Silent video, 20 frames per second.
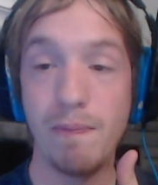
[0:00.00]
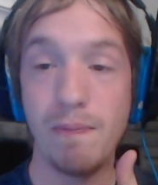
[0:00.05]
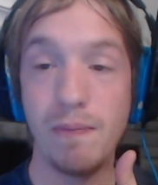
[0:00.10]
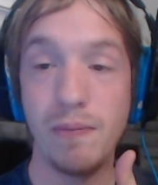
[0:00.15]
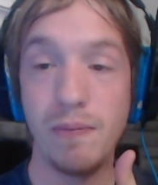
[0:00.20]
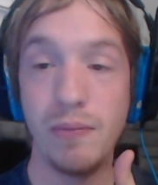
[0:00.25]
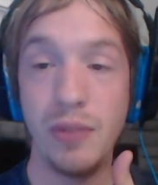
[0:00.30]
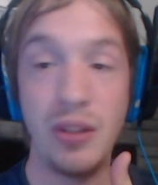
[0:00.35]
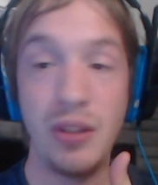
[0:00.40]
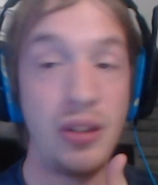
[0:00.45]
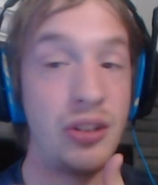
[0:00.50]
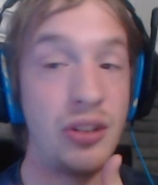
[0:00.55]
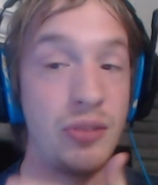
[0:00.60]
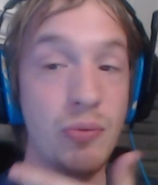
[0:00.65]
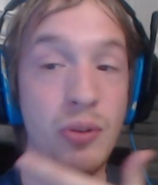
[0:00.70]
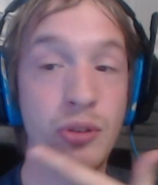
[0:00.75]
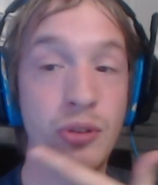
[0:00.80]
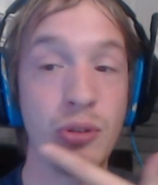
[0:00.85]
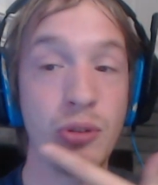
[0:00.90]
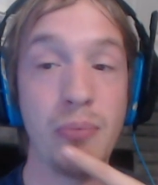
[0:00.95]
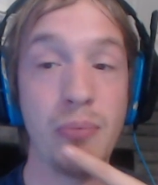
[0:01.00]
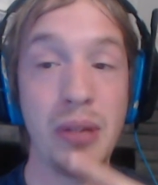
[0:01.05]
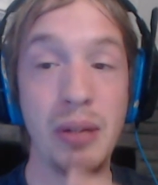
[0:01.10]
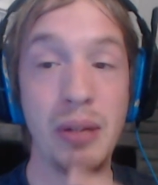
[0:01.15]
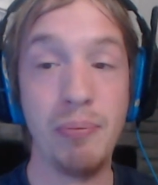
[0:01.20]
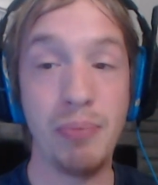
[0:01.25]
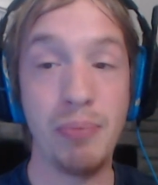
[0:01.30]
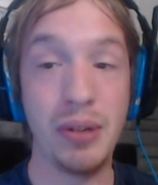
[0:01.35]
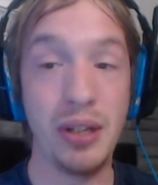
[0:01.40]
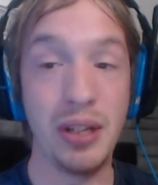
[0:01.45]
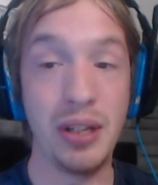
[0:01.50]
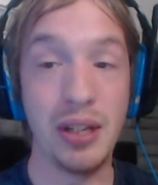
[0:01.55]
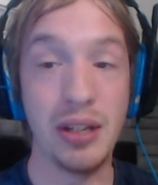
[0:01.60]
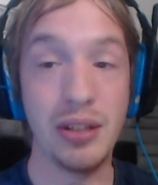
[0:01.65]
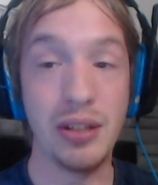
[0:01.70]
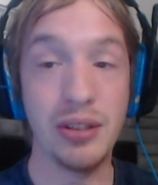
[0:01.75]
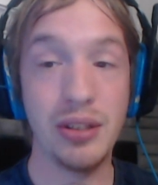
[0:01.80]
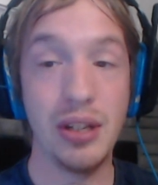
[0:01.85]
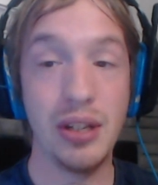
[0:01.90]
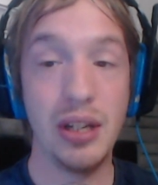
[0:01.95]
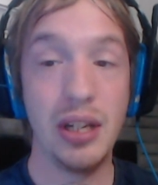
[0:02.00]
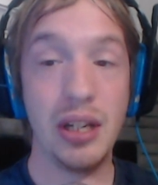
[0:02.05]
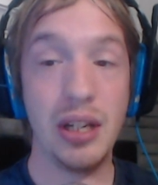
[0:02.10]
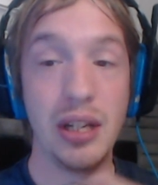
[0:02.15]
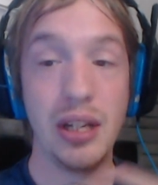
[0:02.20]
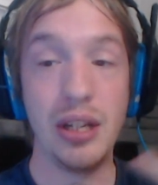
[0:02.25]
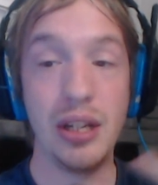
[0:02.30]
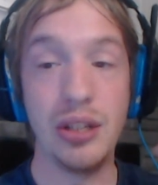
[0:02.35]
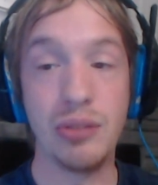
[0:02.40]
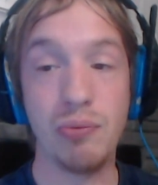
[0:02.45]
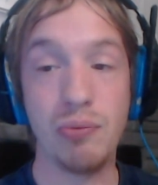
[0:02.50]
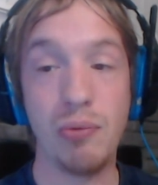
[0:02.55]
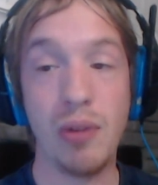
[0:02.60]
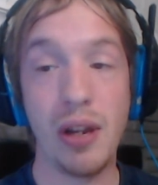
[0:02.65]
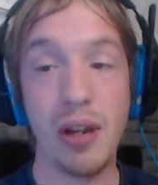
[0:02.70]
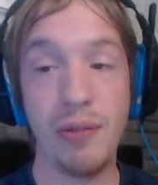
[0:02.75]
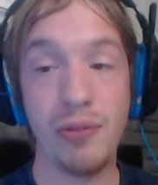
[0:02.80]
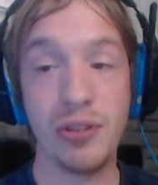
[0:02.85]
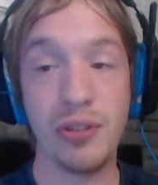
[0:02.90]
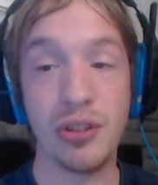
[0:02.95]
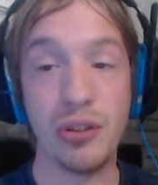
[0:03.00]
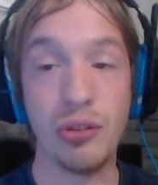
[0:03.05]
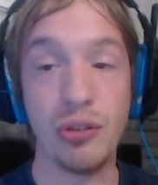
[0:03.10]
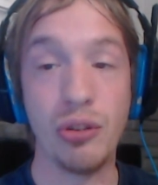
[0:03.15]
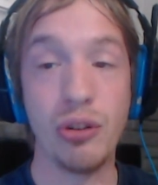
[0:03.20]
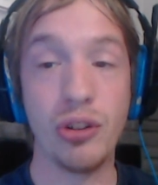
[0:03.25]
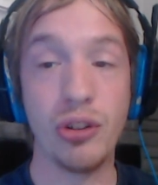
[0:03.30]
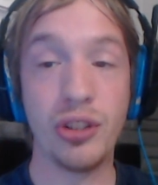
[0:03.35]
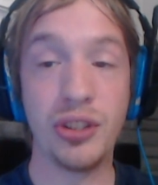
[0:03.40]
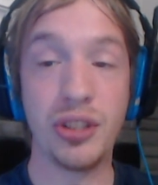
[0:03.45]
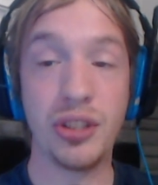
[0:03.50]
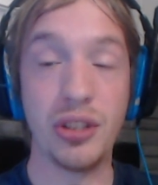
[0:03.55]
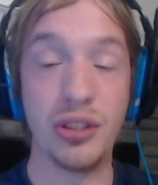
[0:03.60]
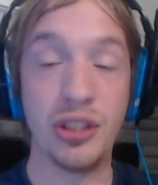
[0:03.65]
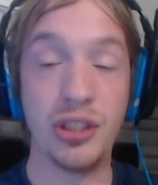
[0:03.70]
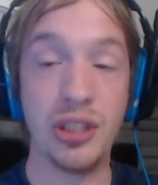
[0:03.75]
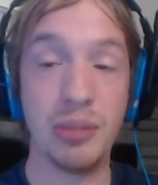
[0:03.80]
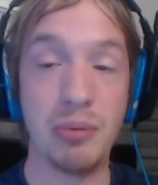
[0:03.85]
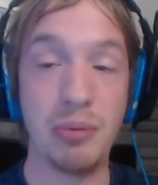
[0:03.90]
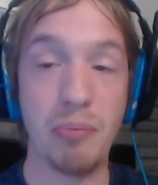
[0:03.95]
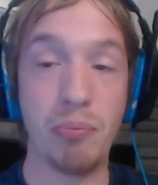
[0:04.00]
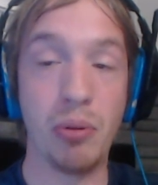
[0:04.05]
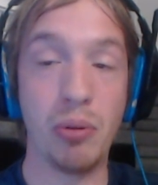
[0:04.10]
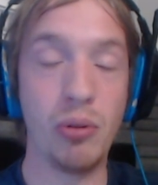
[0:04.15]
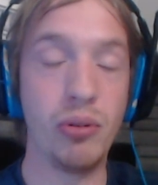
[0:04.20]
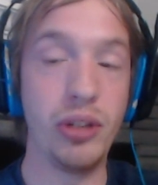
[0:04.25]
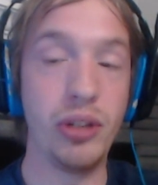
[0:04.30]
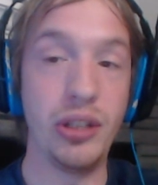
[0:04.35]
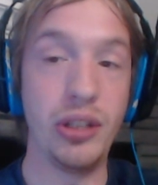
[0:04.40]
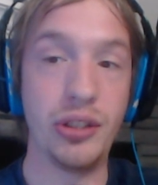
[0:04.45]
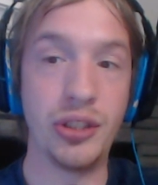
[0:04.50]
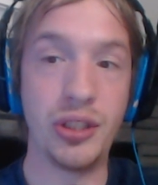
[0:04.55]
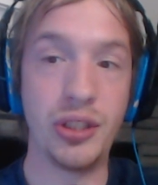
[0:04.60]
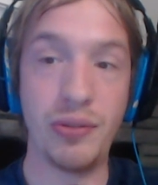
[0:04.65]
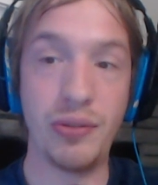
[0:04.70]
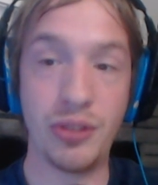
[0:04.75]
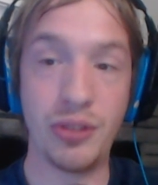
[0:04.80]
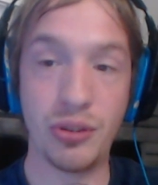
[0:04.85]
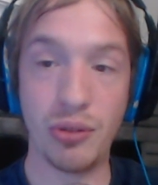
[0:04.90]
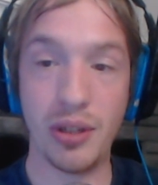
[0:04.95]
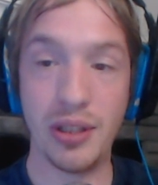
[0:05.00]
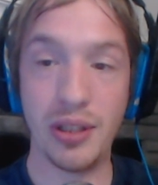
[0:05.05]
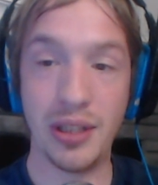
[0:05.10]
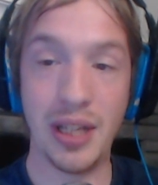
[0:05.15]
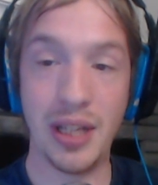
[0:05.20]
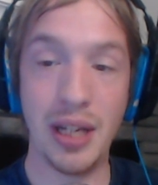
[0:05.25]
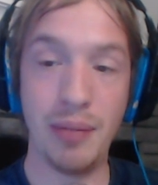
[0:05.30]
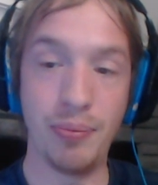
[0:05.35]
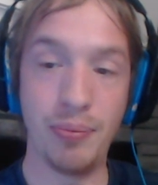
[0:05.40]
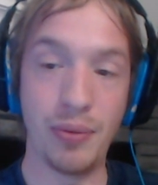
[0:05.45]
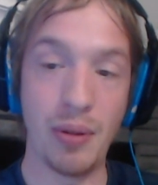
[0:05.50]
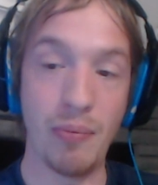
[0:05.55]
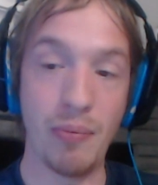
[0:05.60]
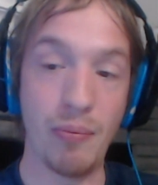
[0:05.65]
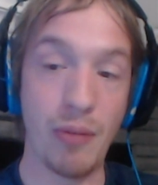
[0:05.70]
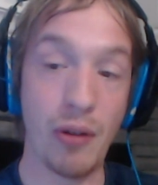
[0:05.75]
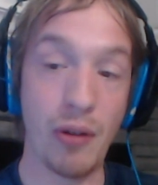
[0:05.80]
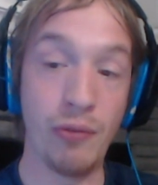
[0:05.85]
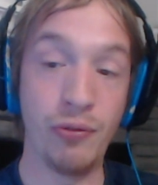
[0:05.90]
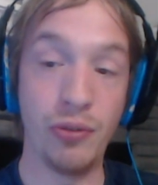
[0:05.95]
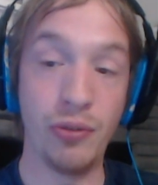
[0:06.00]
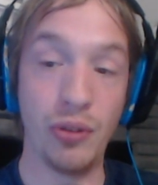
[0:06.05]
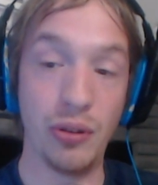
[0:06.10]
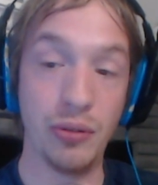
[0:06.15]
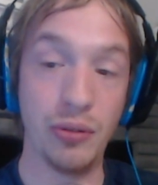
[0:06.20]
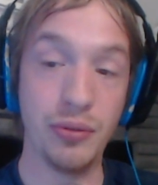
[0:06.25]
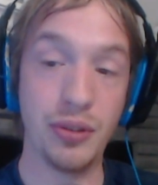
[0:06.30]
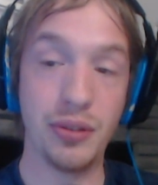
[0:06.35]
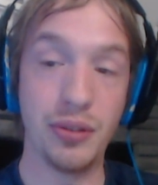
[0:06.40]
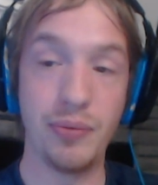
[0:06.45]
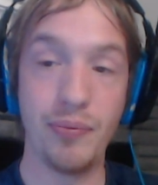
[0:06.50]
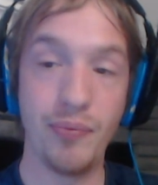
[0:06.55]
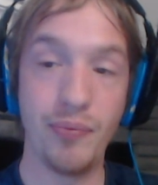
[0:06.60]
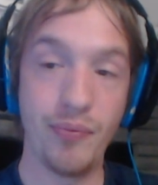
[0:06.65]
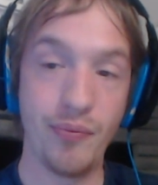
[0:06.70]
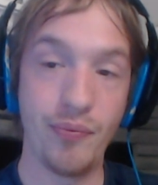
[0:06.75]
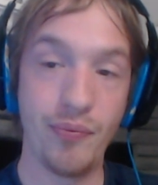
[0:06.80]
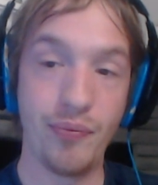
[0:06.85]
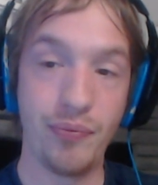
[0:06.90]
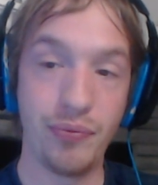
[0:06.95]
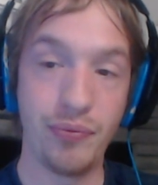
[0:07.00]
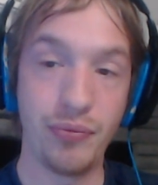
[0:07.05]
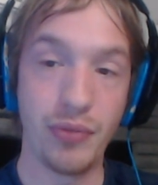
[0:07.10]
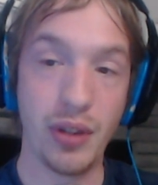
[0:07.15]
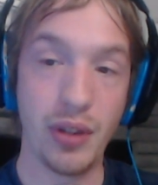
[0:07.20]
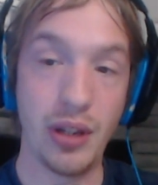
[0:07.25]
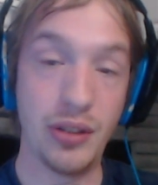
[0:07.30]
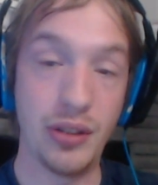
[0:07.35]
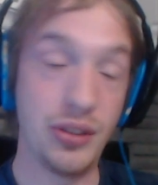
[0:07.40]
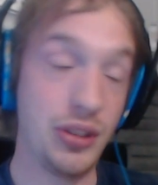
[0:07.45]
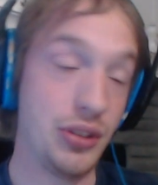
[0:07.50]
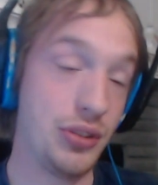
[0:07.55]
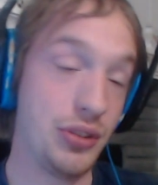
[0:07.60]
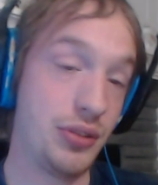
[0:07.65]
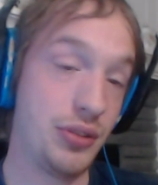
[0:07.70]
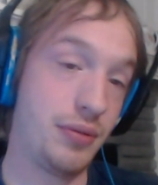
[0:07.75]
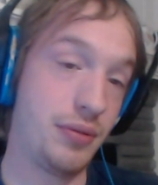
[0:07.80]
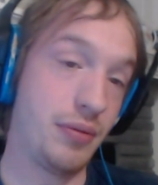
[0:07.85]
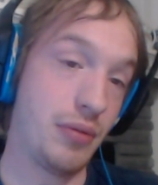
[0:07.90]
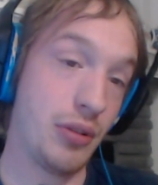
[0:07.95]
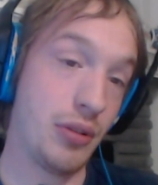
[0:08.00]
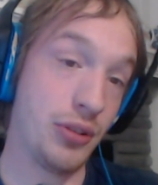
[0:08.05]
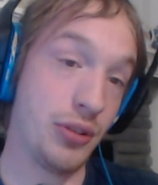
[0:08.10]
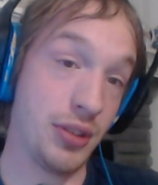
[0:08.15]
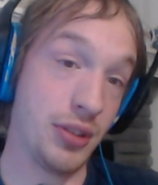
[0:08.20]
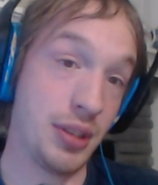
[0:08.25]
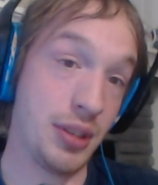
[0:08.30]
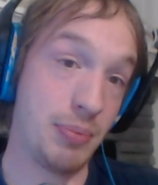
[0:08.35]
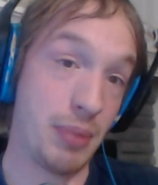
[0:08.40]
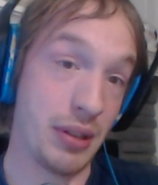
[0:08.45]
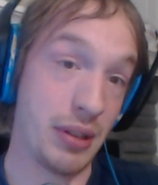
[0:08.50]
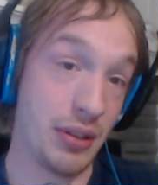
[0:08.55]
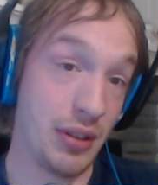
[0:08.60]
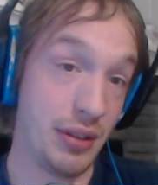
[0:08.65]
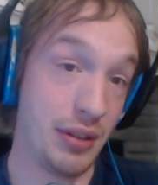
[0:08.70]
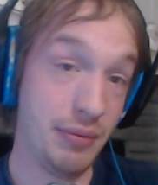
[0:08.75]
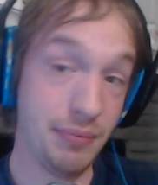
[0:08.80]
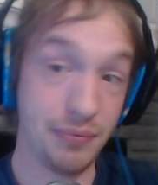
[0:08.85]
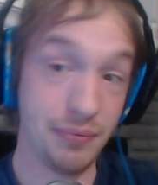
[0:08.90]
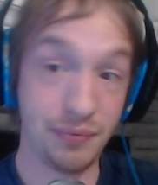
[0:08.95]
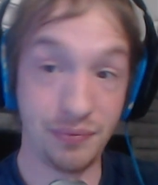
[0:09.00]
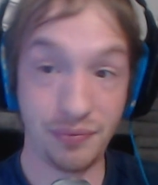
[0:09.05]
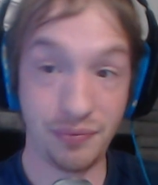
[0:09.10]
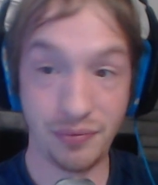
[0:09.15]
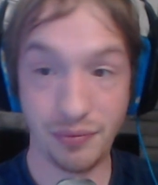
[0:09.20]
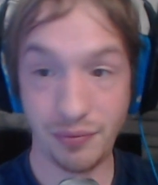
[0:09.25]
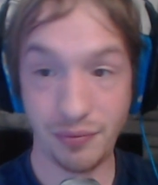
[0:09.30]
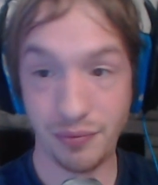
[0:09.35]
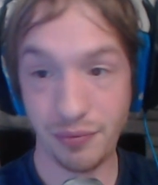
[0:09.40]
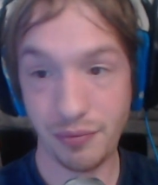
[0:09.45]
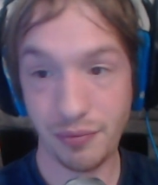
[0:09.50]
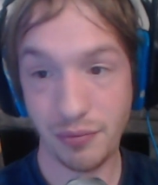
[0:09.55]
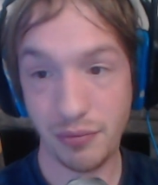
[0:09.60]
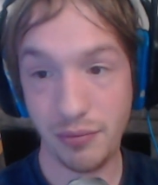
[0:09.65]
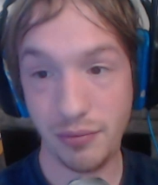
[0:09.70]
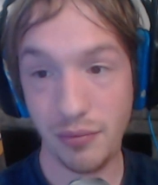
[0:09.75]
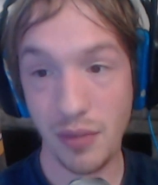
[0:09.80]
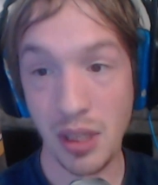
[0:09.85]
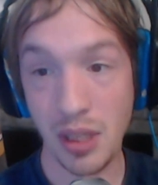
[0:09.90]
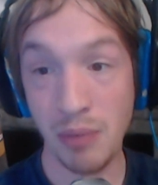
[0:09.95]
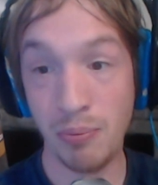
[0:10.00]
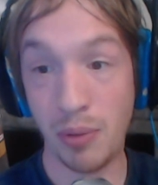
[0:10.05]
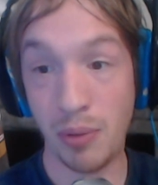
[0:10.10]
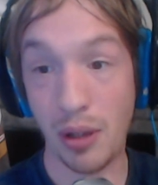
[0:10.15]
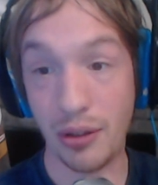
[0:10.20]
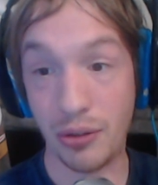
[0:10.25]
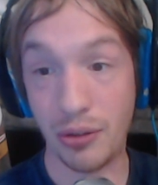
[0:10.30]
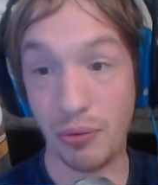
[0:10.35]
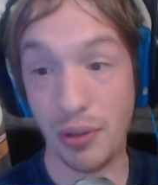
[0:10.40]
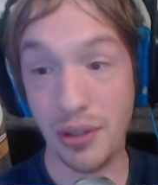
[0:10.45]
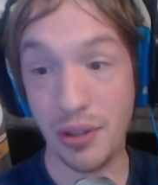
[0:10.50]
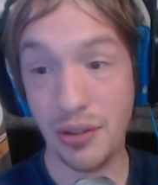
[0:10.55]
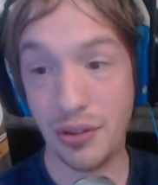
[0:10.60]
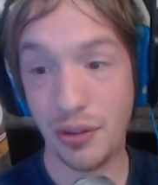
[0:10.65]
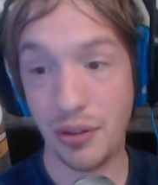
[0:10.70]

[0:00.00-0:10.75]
He doesn't want to admit it, but he is. His wife is a nurse, and she's been pulling shifts trying to keep them afloat. And she's also expecting. Plot twist.